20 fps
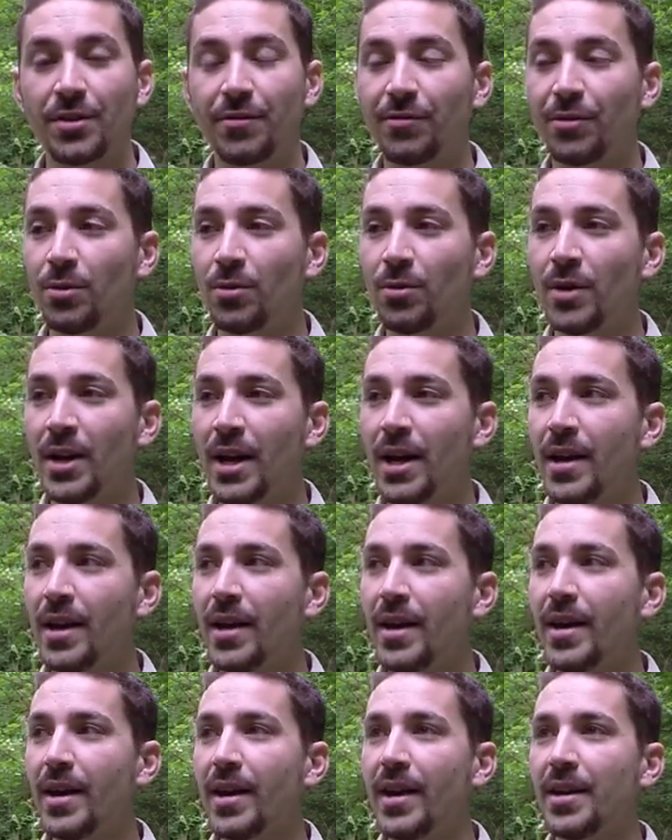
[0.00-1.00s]
If you're
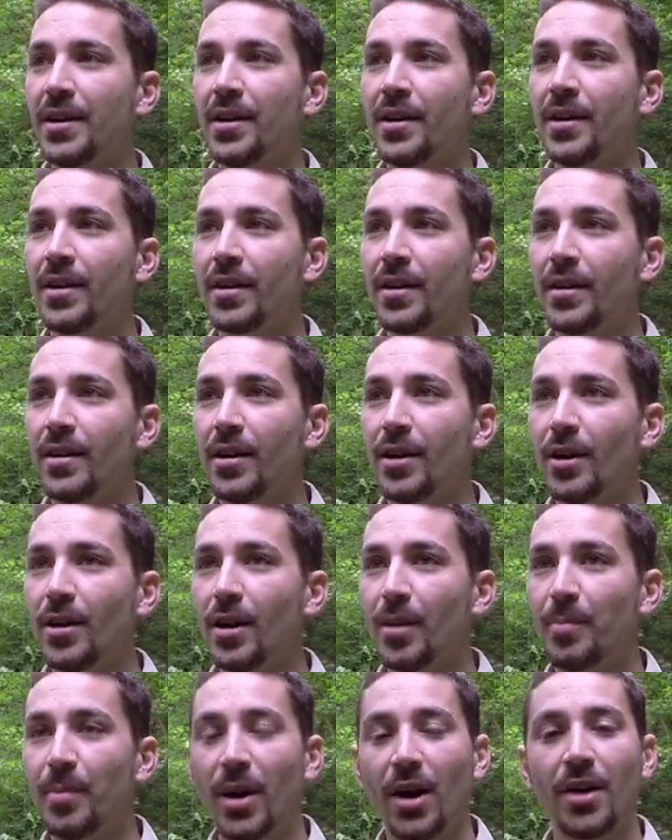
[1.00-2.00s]
in a
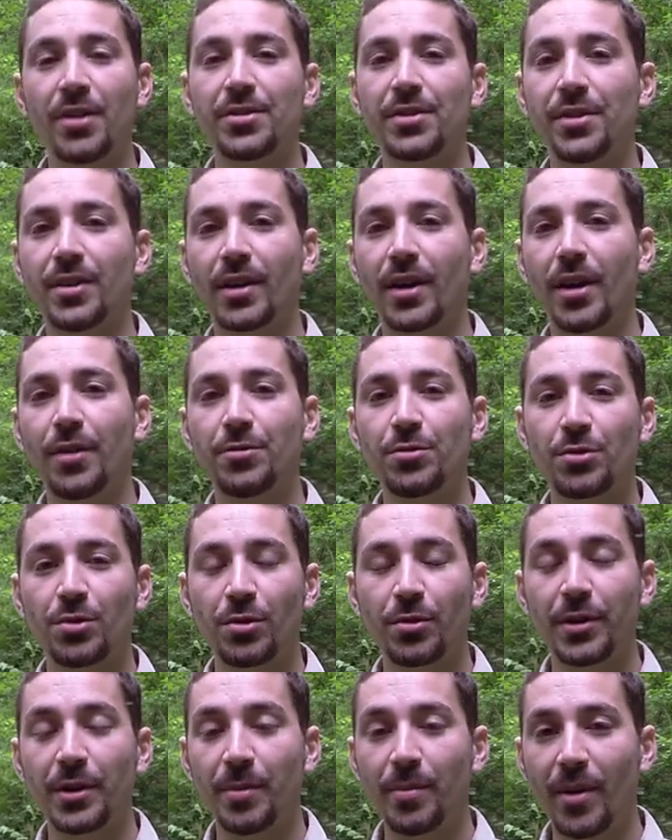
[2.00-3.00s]
part of the
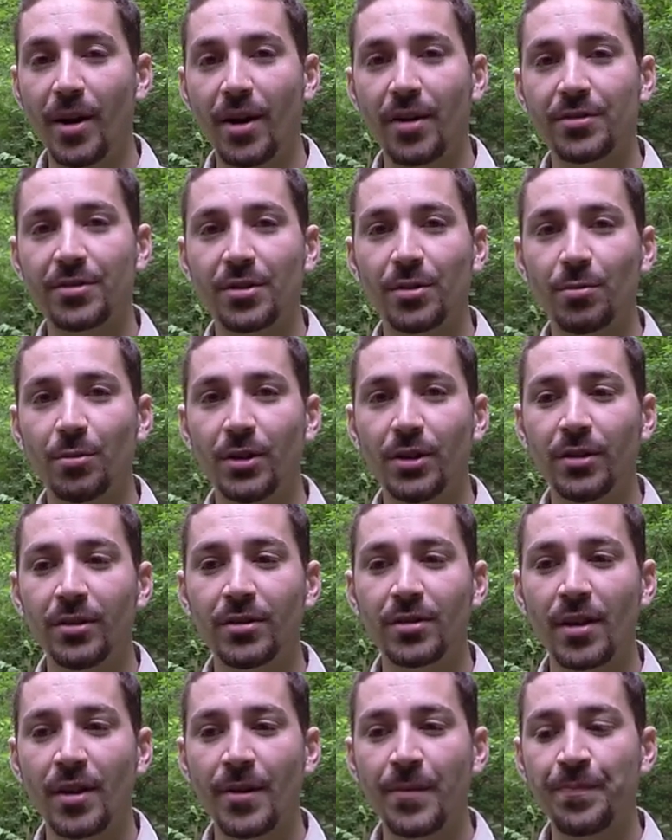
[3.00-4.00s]
country or in a part of the
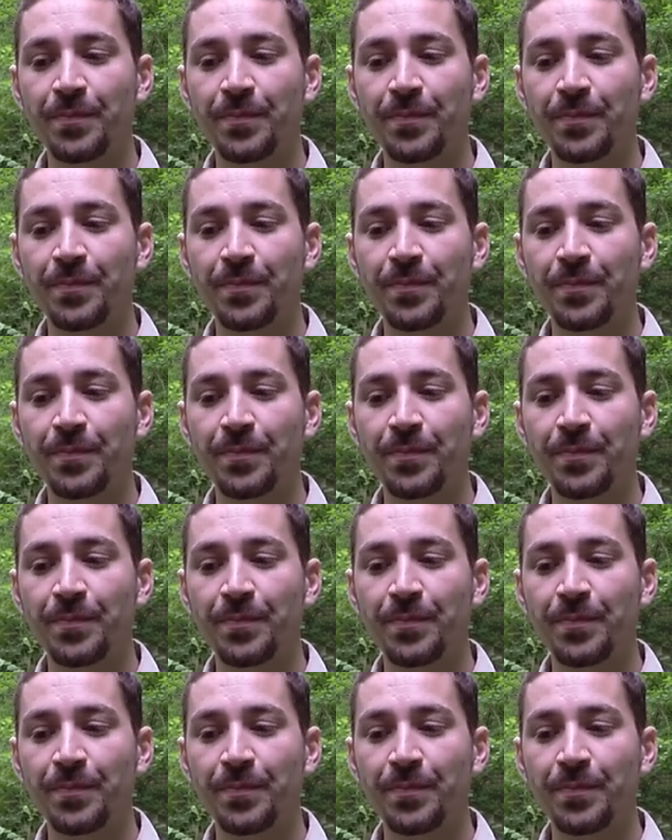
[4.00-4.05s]
world